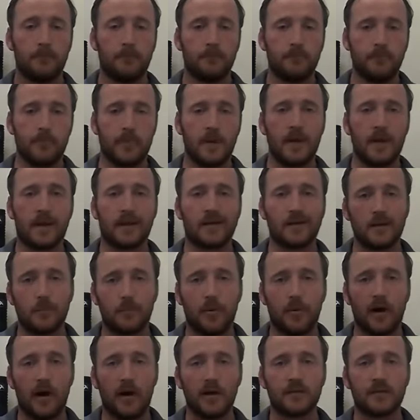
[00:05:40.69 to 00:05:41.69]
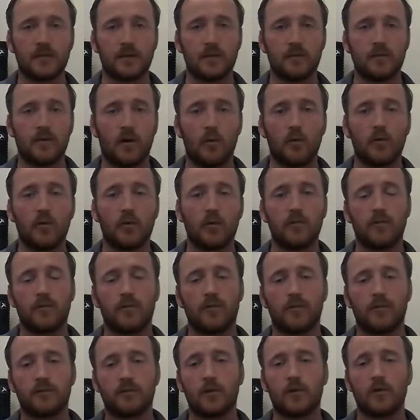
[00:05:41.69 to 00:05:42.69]
making a positive out of
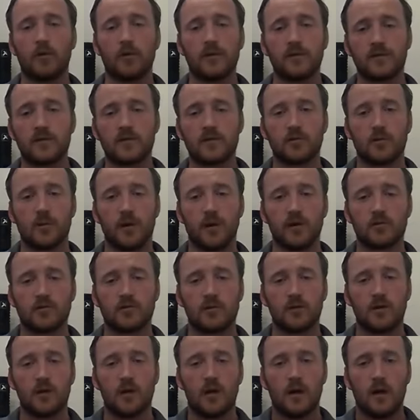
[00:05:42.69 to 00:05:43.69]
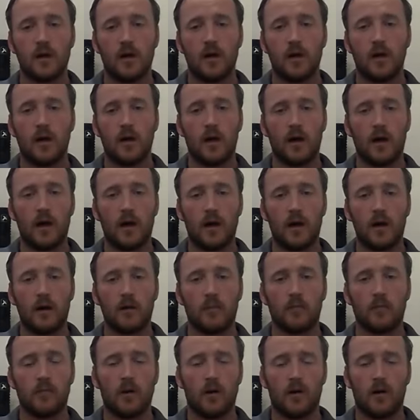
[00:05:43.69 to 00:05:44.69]
the whole situation.
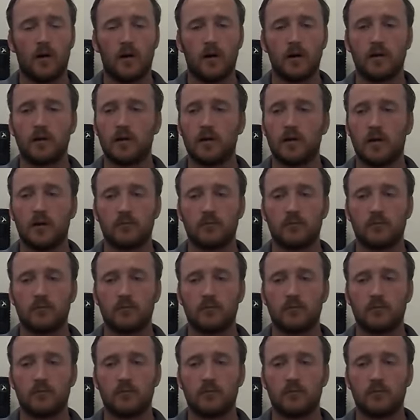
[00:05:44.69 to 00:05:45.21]
Um, uh,